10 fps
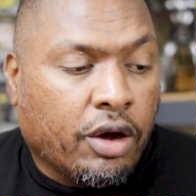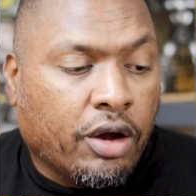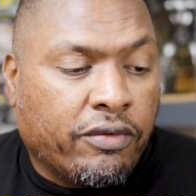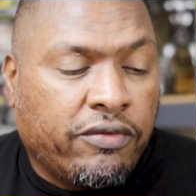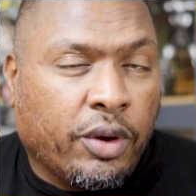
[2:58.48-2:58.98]

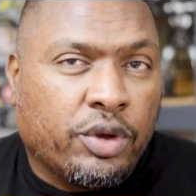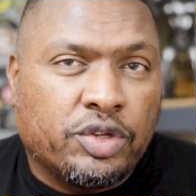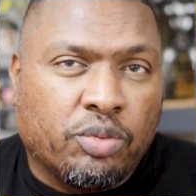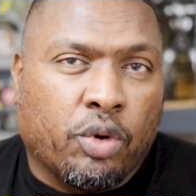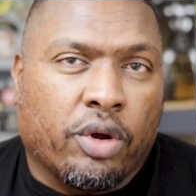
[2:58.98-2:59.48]
are
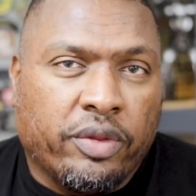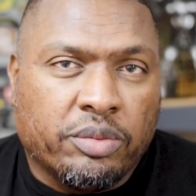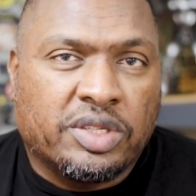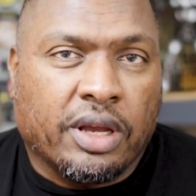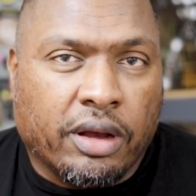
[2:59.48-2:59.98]
focused more on
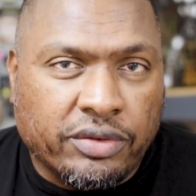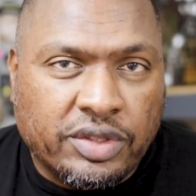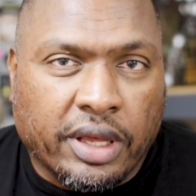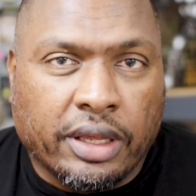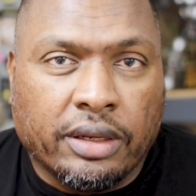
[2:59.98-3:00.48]

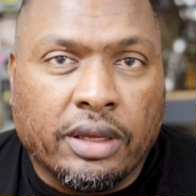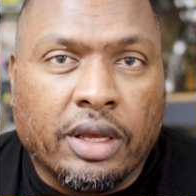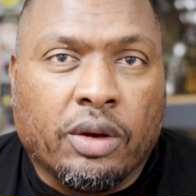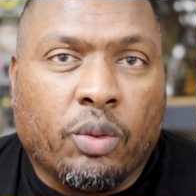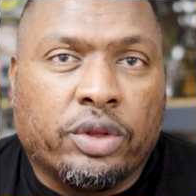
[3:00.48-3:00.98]
themselves than
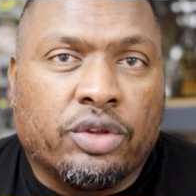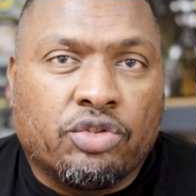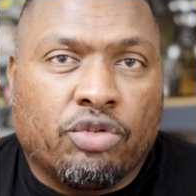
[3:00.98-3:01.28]
what the